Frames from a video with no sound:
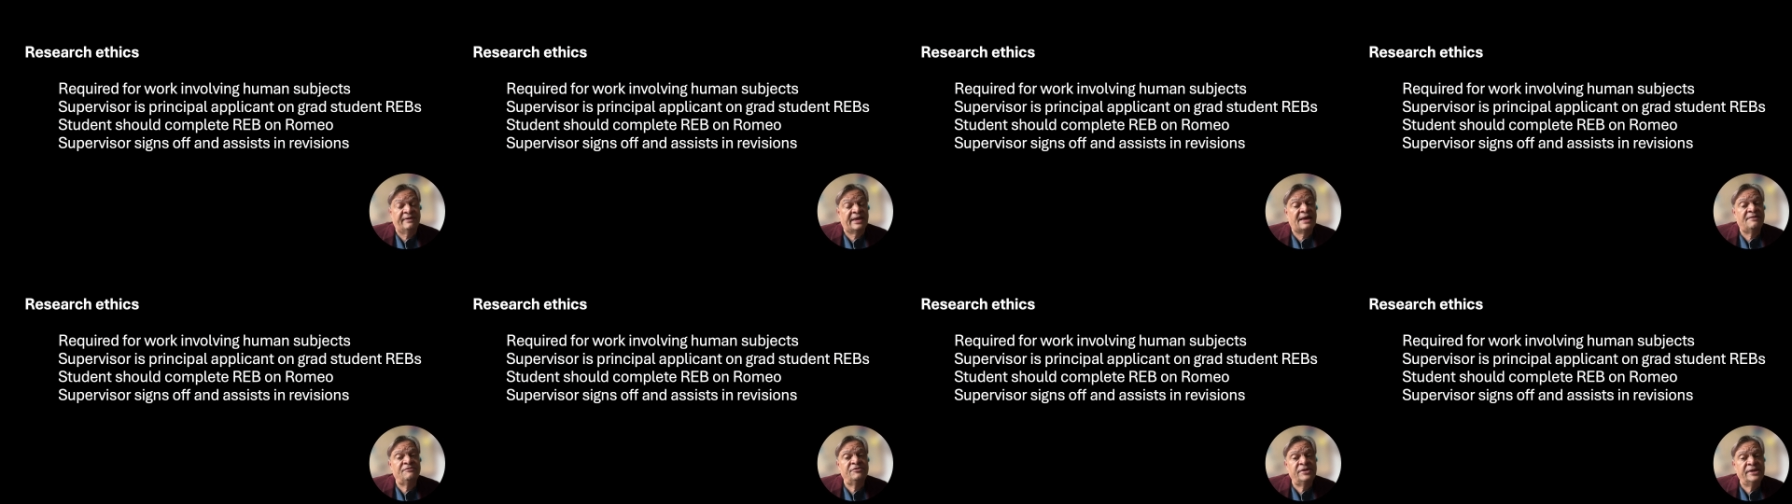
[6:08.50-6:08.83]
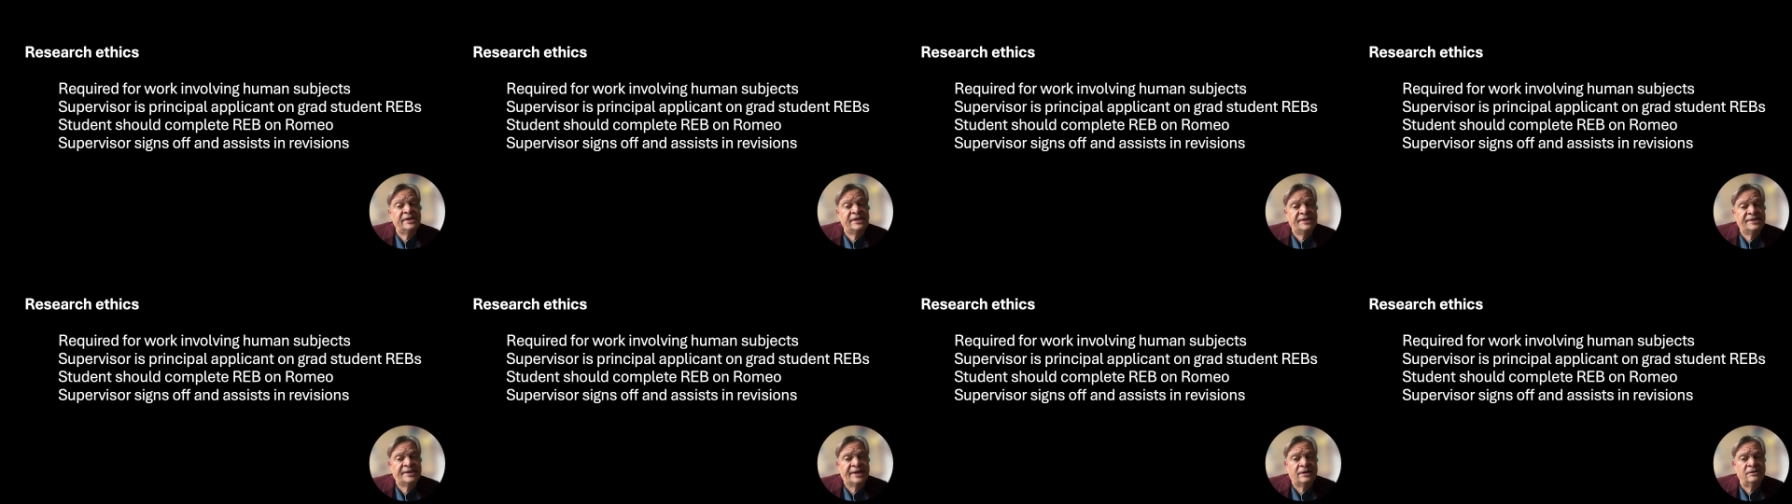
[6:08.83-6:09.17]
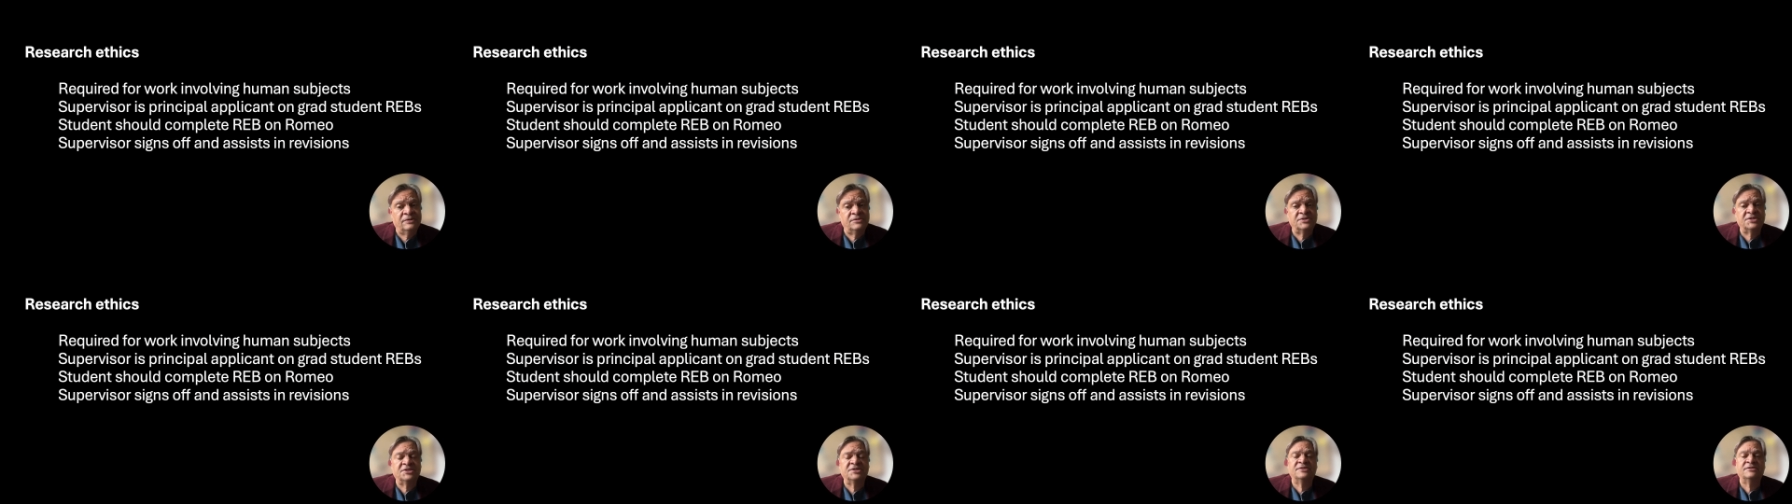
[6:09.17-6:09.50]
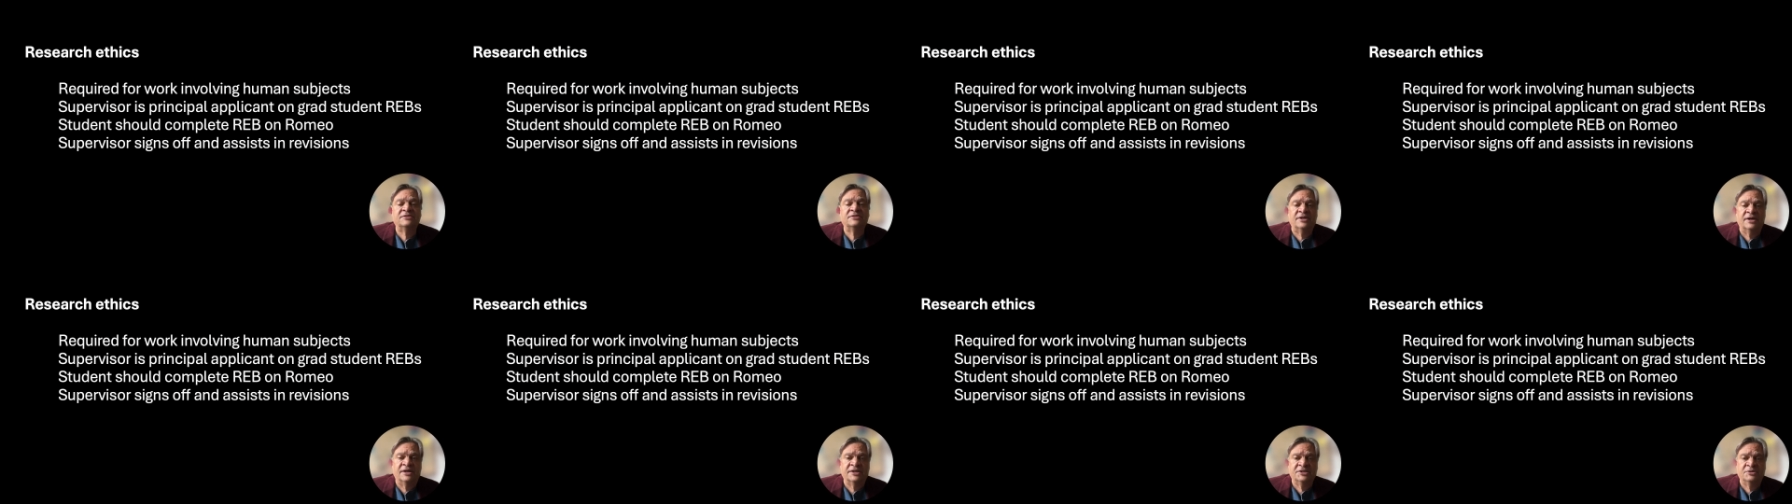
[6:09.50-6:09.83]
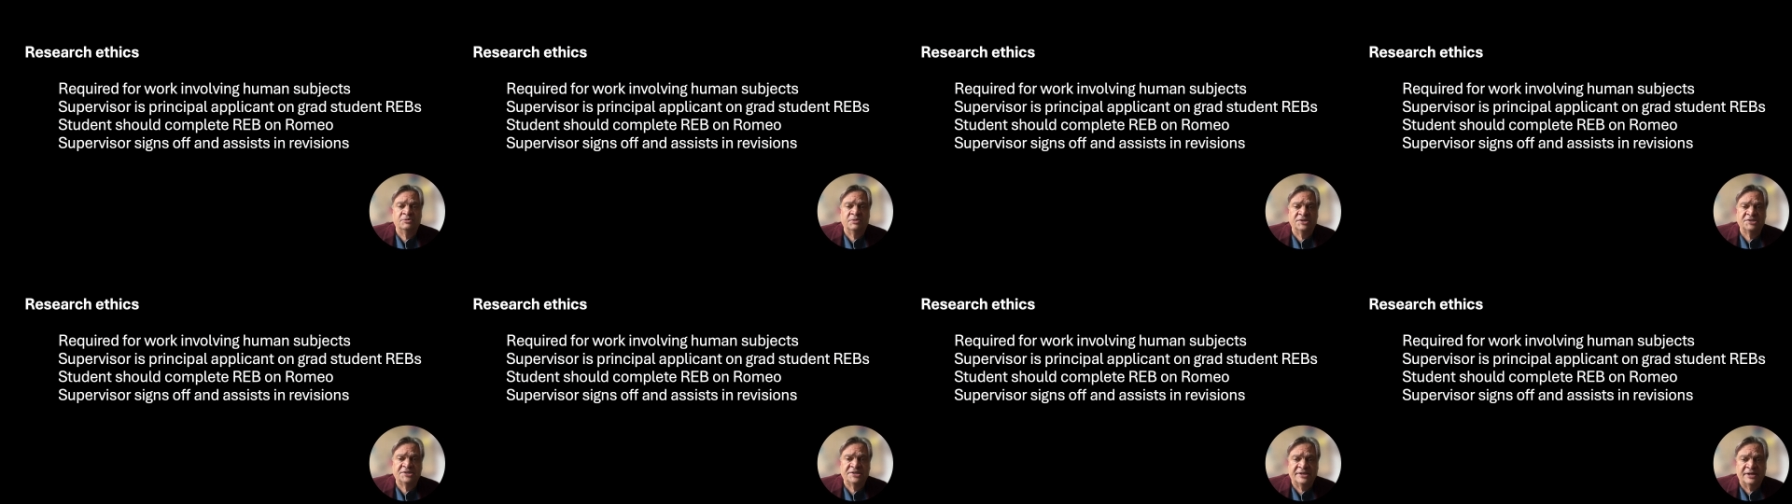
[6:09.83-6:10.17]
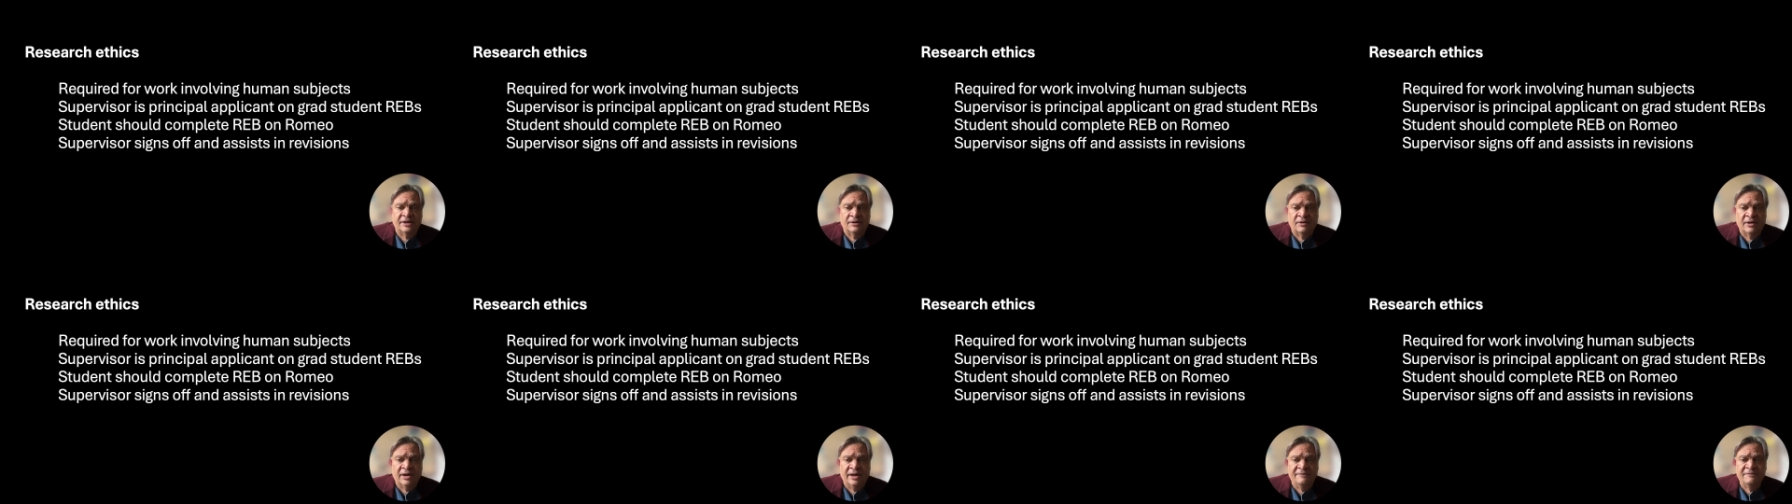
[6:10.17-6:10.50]
you have any doubts, talk to us in
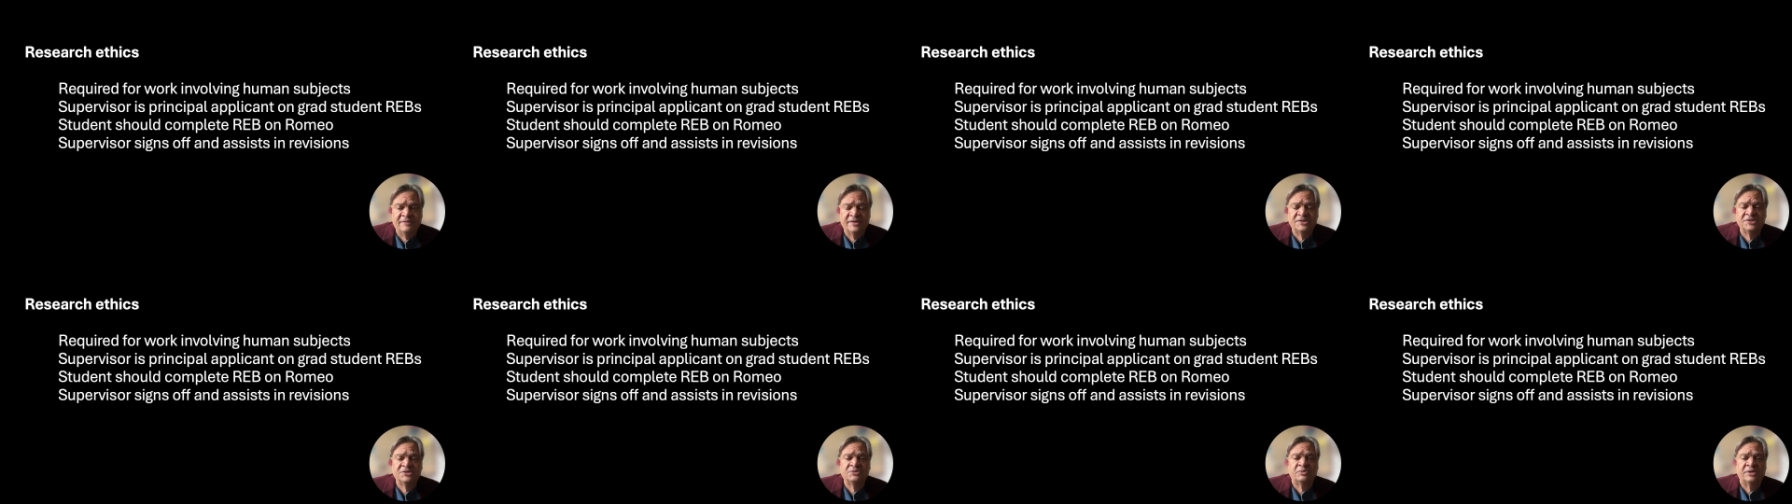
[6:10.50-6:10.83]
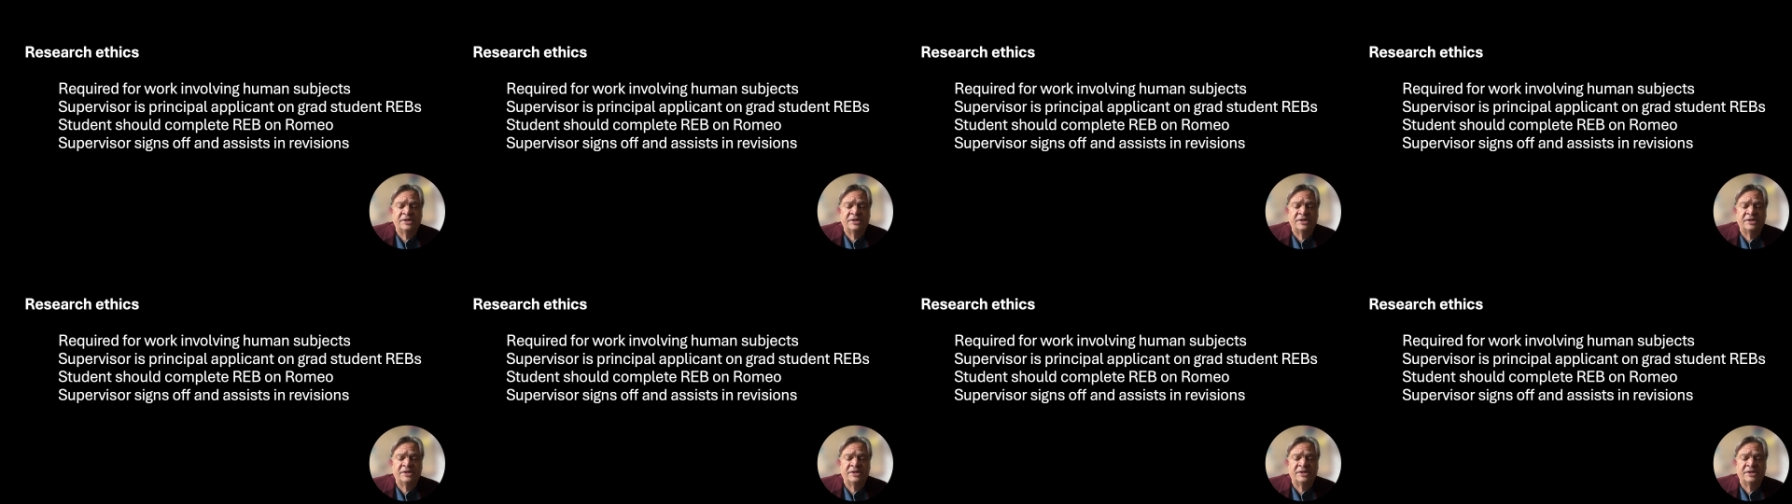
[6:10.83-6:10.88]
our office.